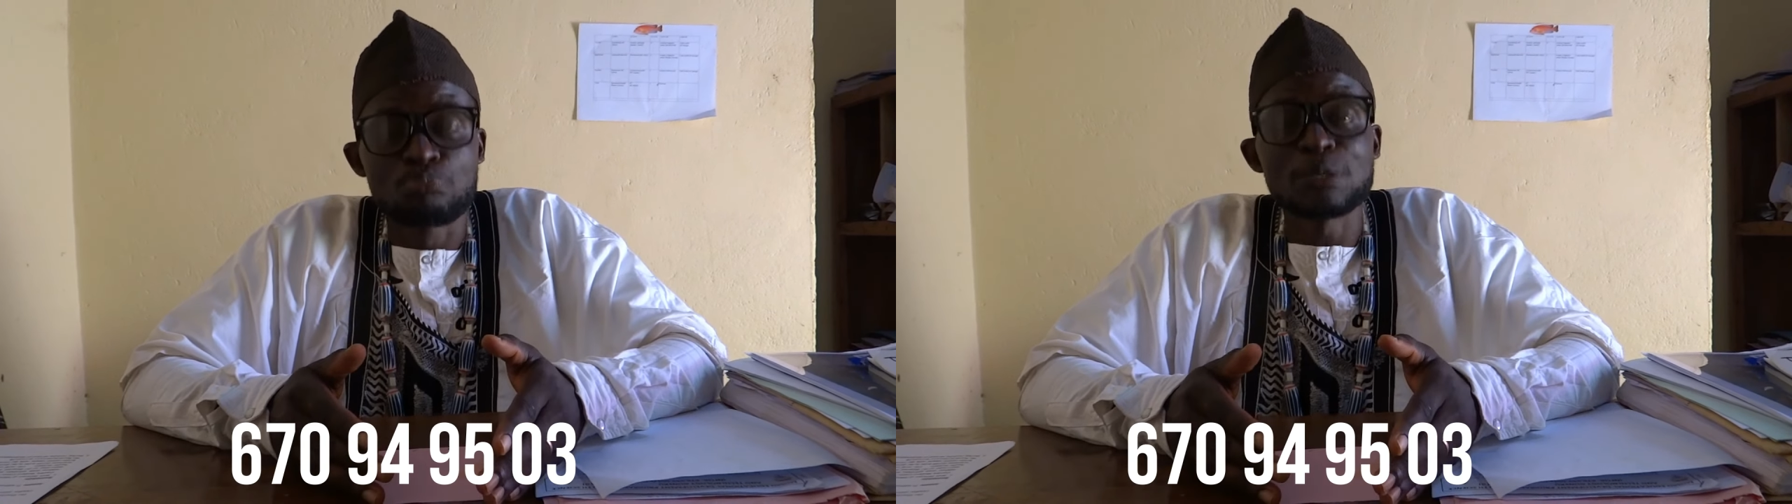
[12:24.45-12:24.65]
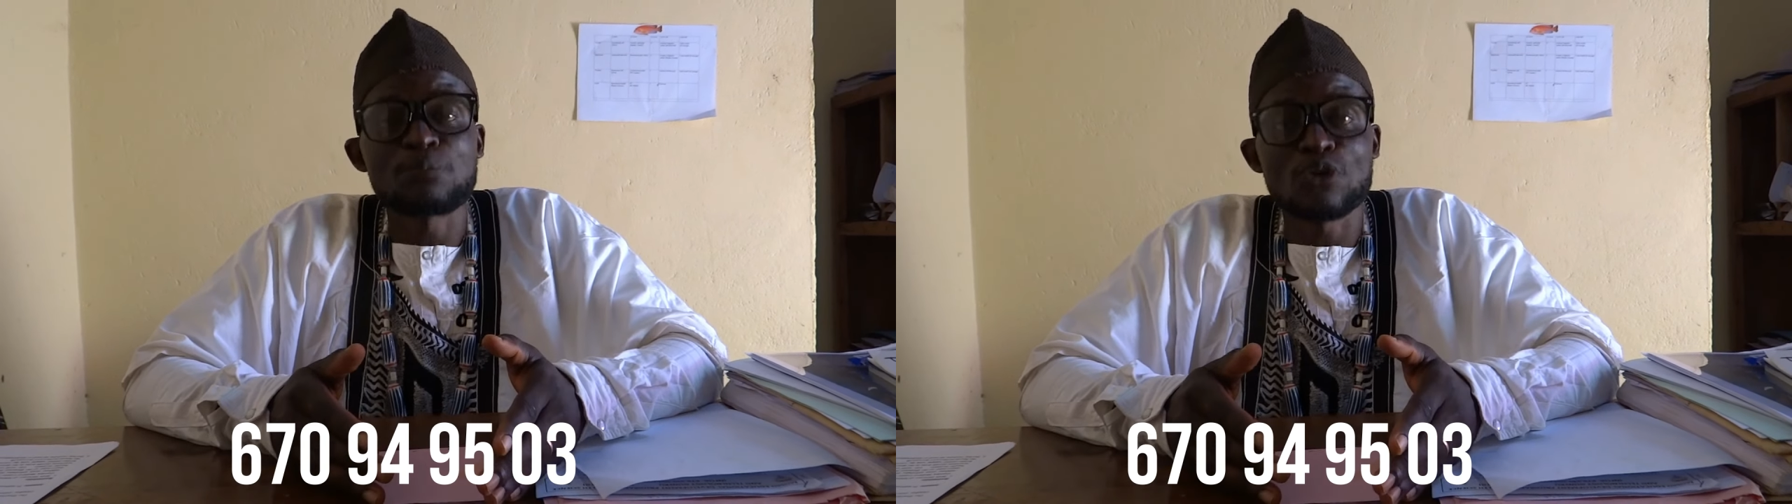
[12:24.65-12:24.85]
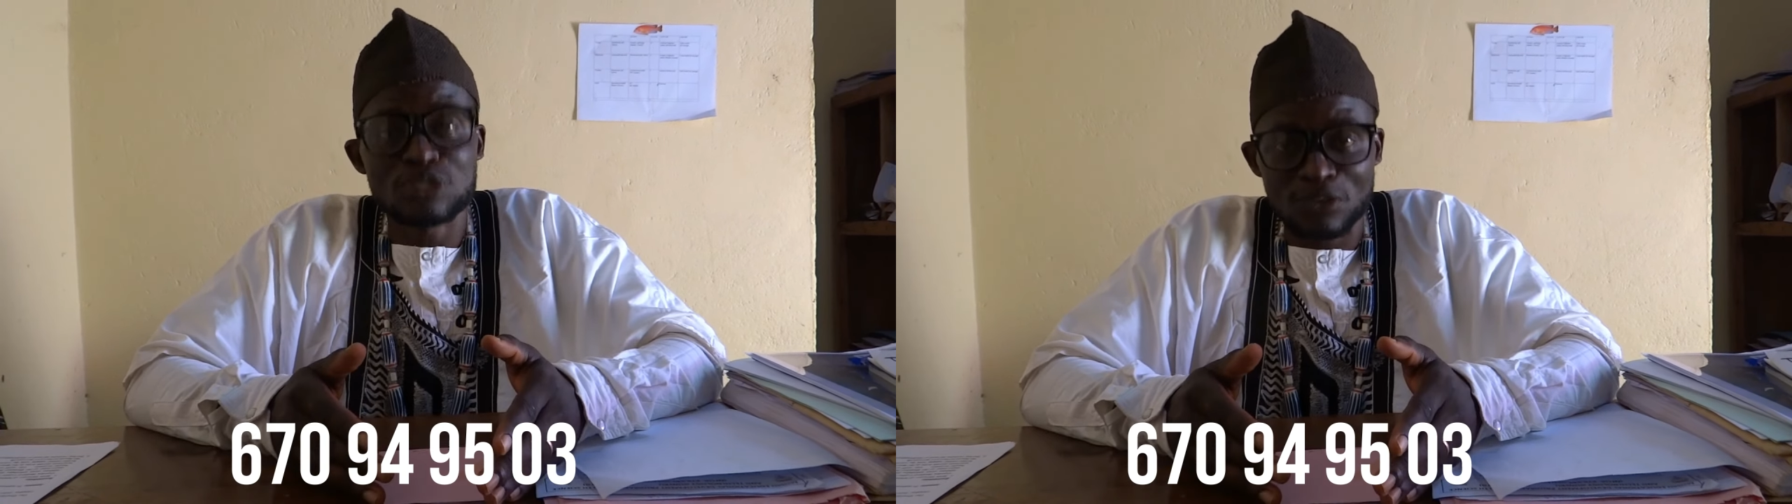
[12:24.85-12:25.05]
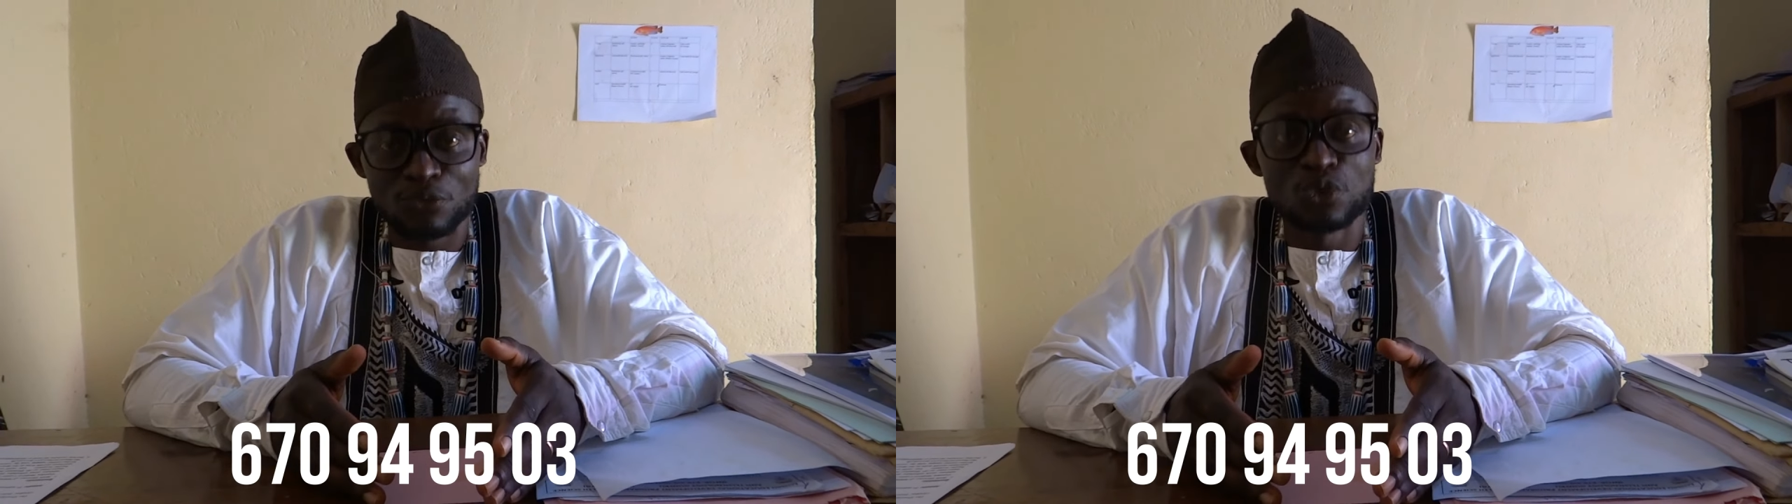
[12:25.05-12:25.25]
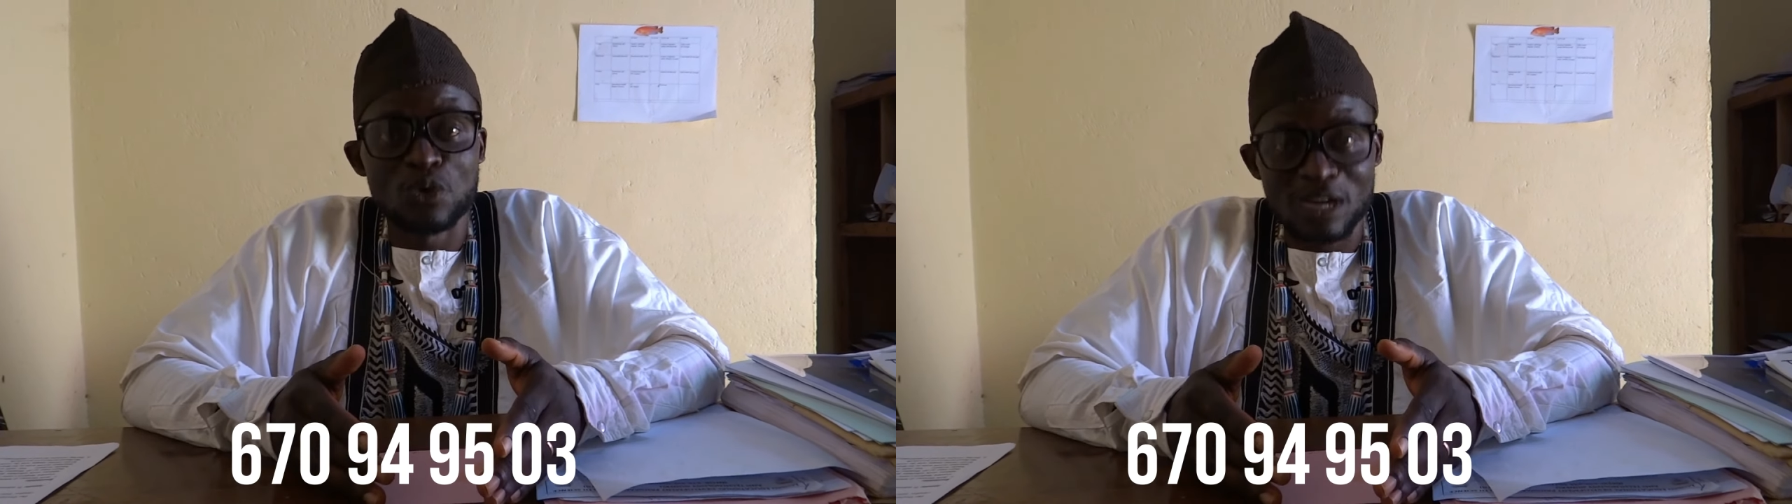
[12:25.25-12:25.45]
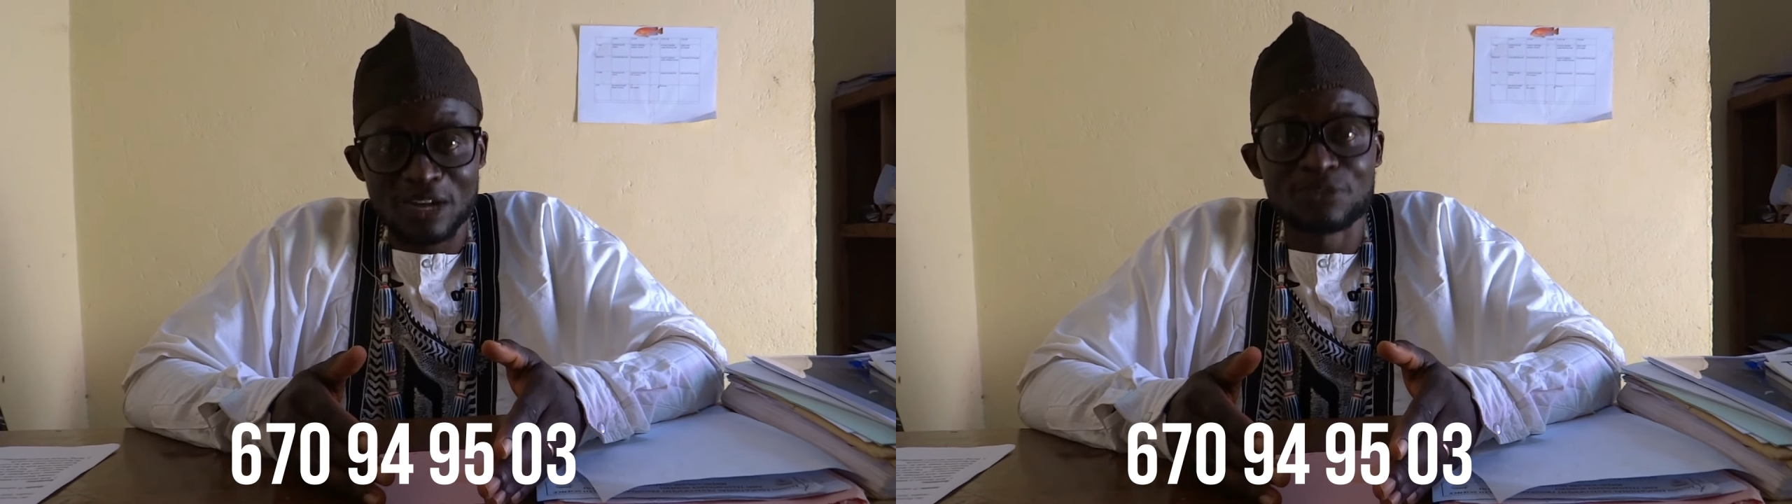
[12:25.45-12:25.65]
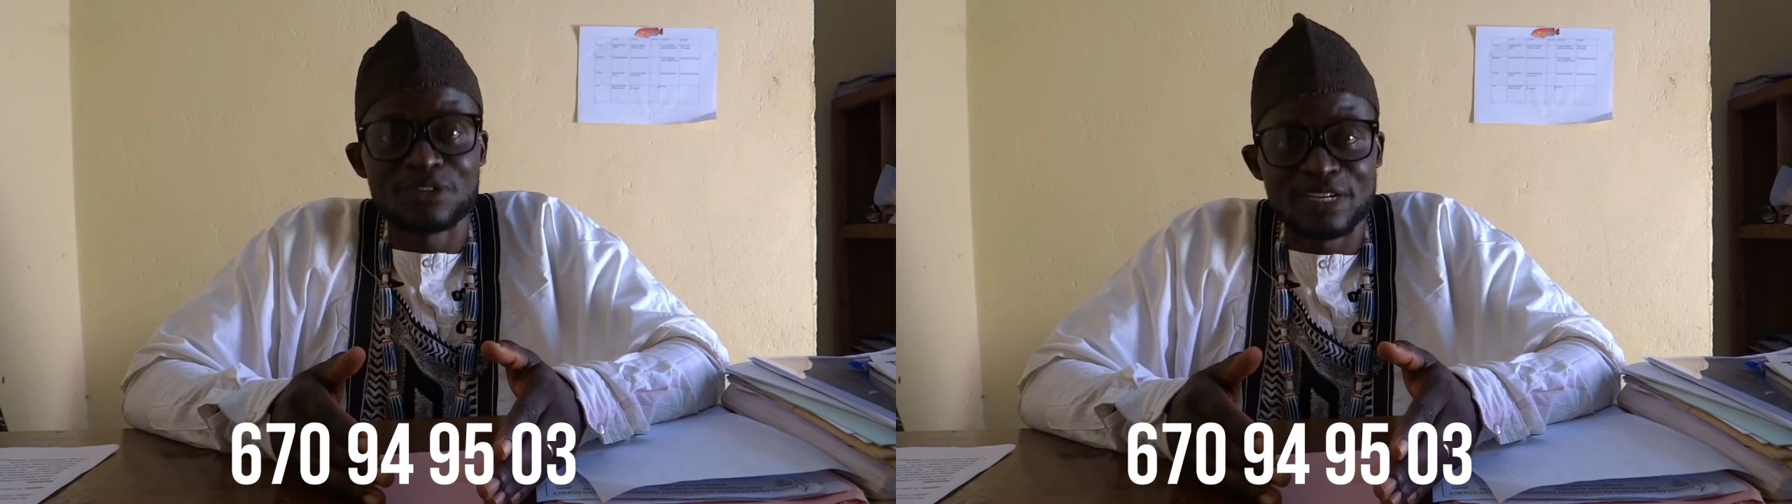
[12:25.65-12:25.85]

Beep us if you don't have